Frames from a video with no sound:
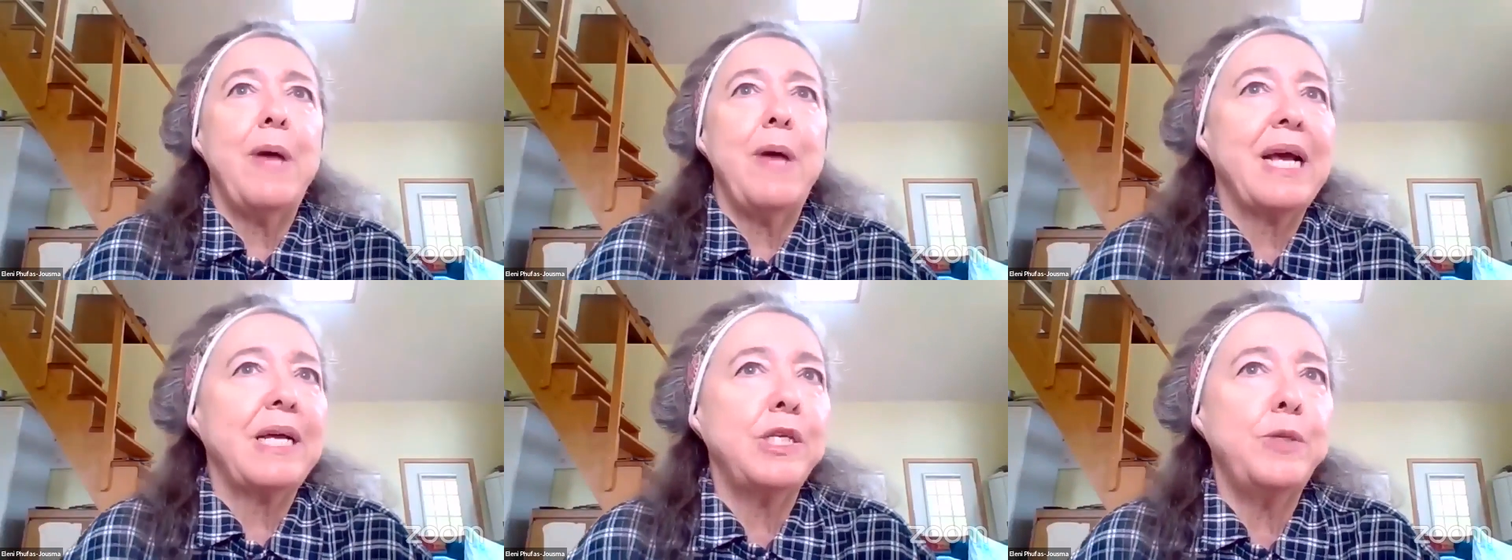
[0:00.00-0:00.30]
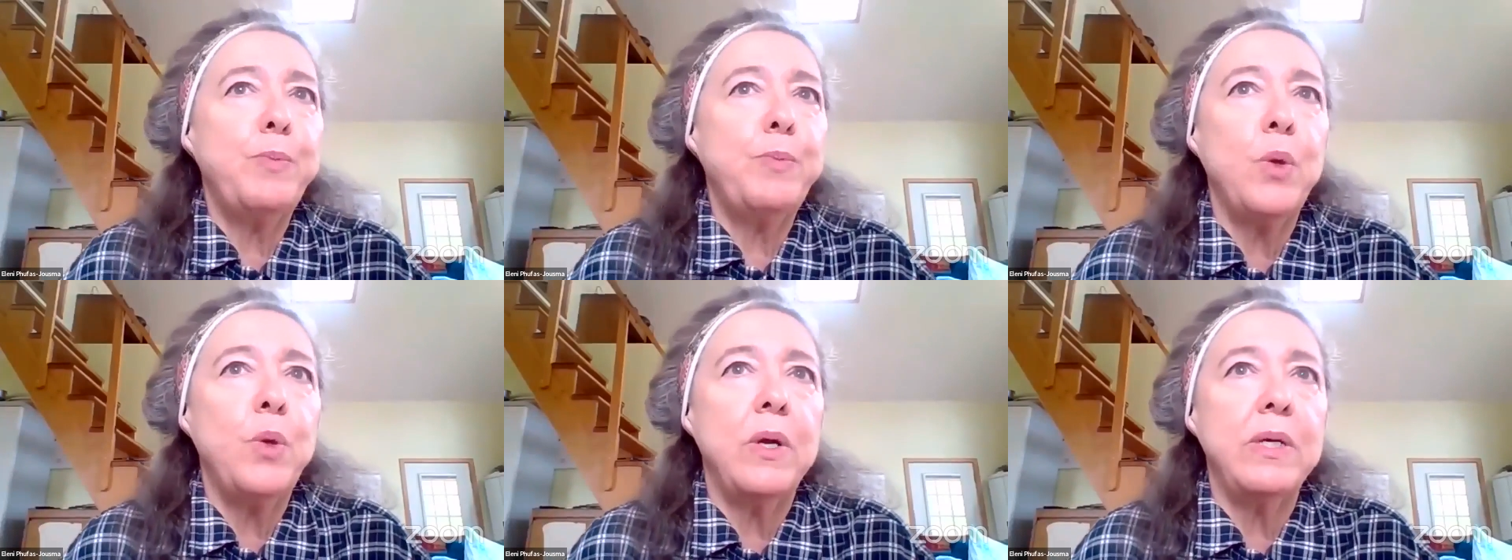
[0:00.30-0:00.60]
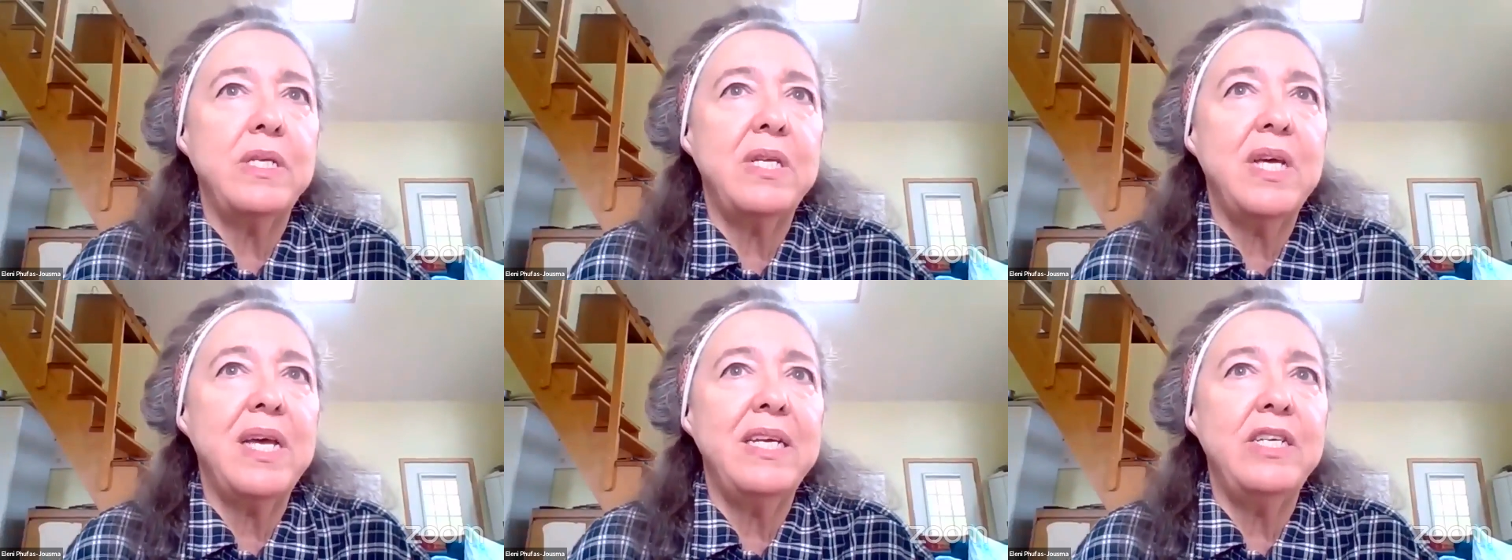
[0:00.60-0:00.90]

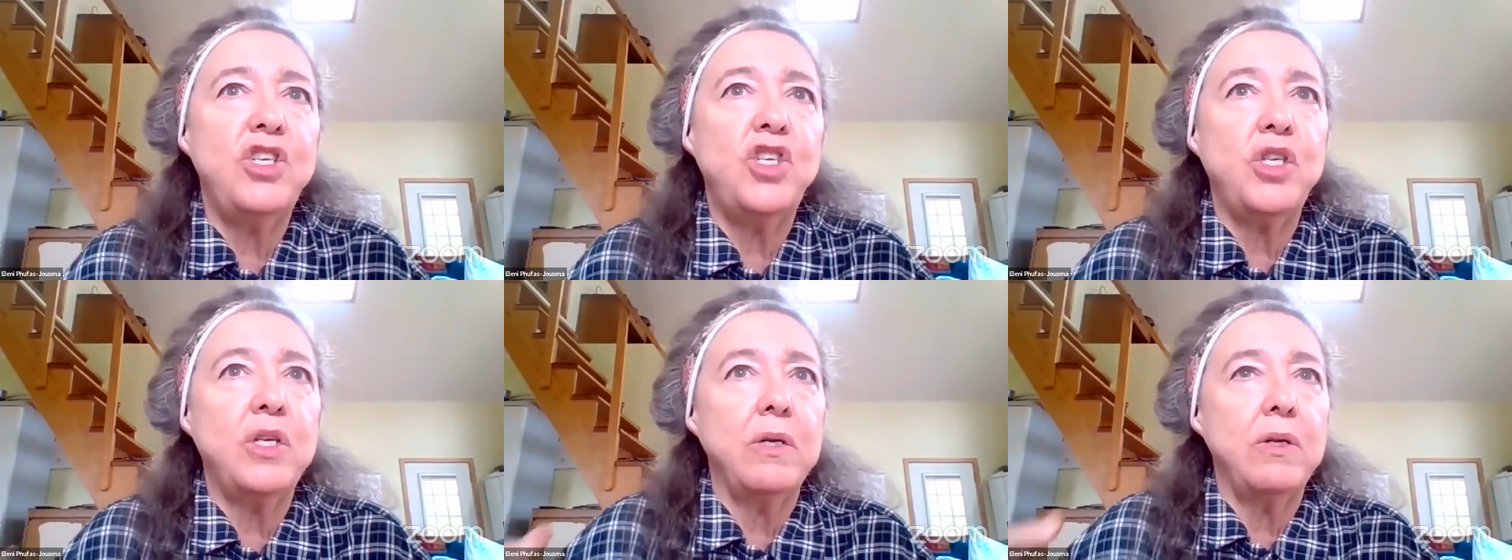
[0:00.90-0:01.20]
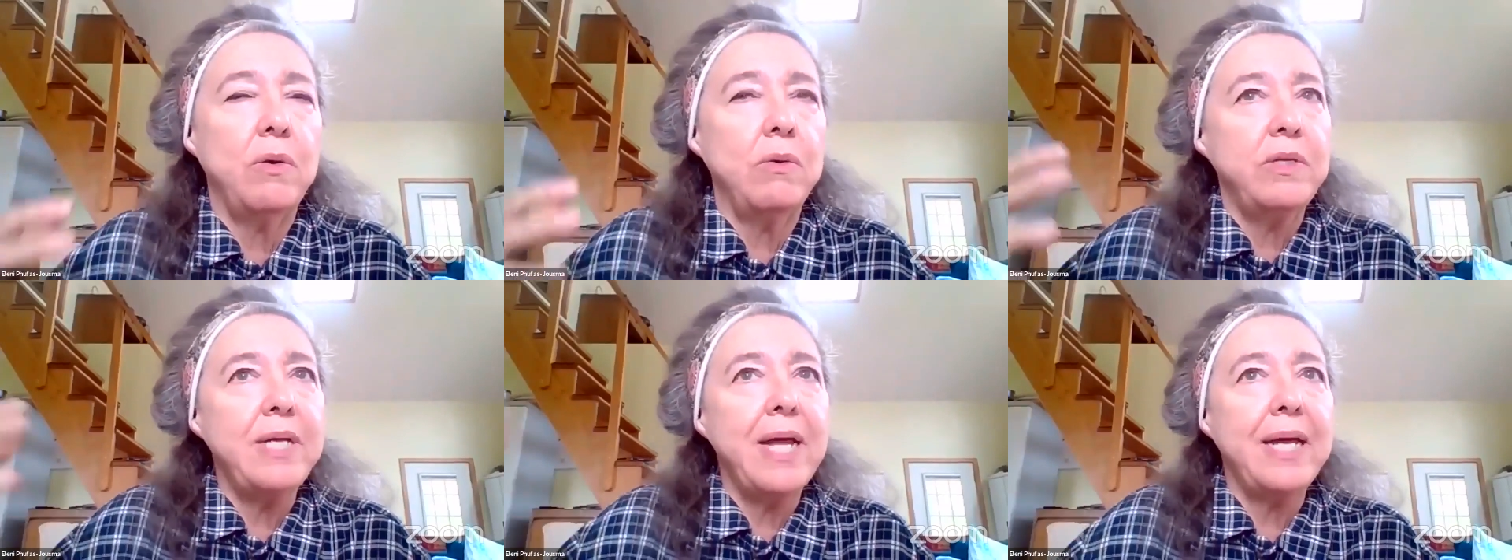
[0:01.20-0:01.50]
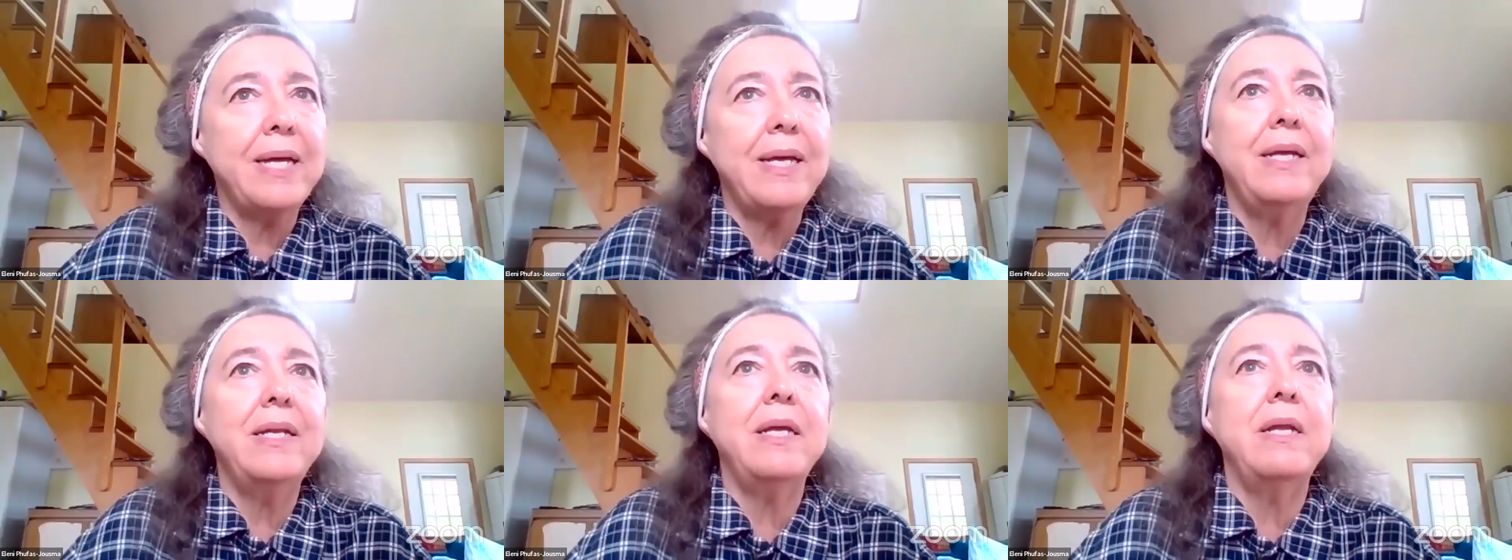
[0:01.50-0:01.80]
exploitation or
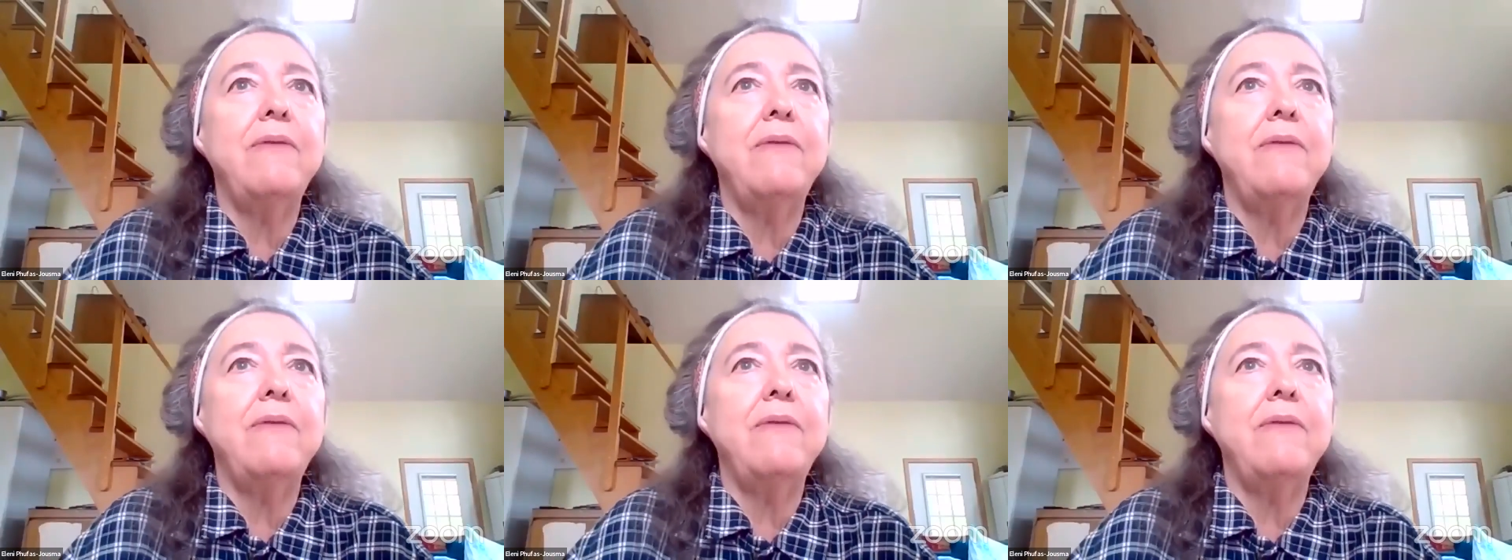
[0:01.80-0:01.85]
taking